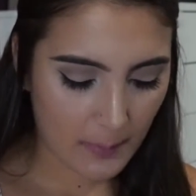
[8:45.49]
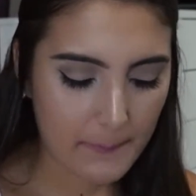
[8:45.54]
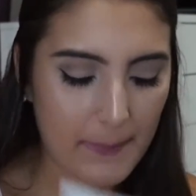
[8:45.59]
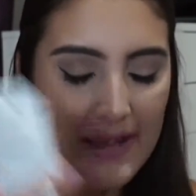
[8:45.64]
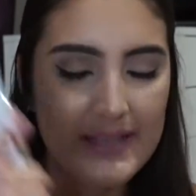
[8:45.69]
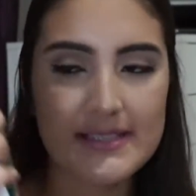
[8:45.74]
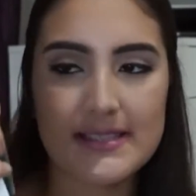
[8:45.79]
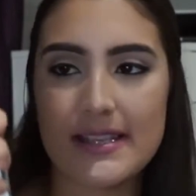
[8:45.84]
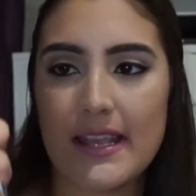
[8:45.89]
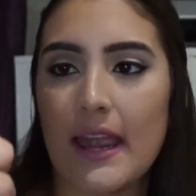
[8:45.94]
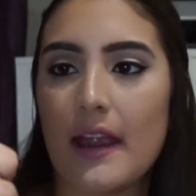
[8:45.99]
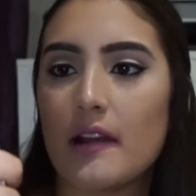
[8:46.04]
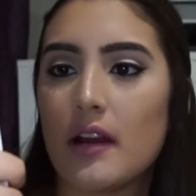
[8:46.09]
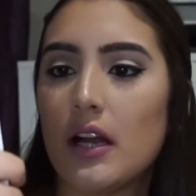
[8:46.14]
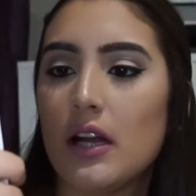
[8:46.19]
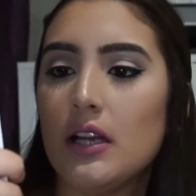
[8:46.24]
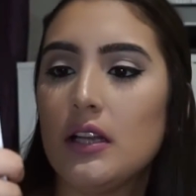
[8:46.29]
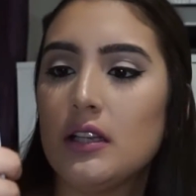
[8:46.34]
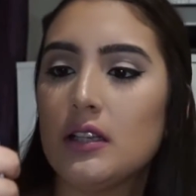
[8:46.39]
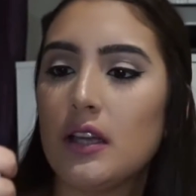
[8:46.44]

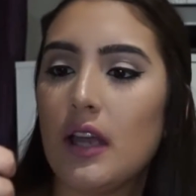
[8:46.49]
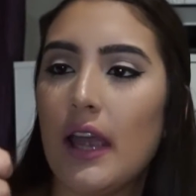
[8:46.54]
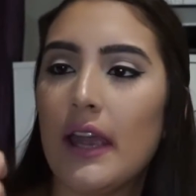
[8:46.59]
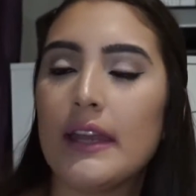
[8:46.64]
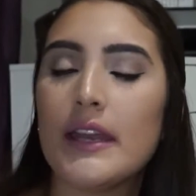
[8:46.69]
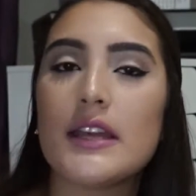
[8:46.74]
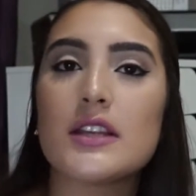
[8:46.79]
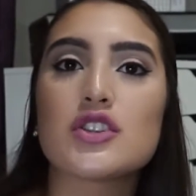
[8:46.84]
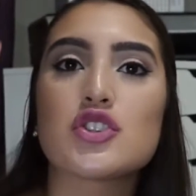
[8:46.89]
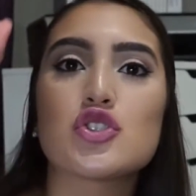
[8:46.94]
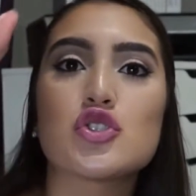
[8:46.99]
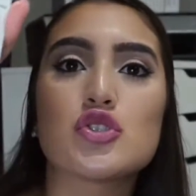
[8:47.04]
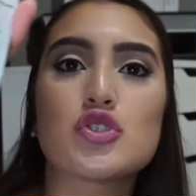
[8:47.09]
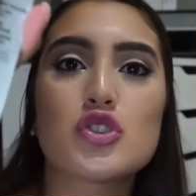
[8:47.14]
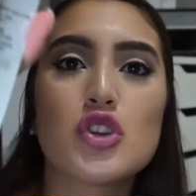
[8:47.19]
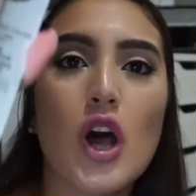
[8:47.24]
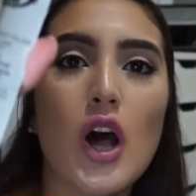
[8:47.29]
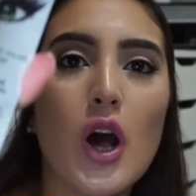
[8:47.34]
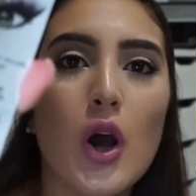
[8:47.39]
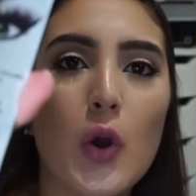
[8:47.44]
mascara, and it's
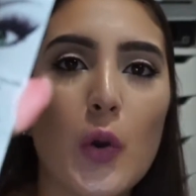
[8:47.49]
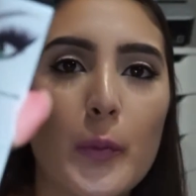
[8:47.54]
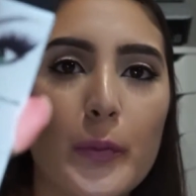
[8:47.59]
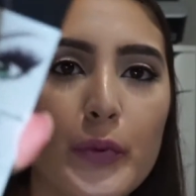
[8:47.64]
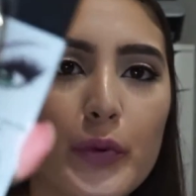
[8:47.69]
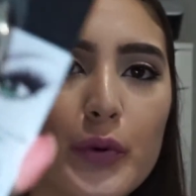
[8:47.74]
so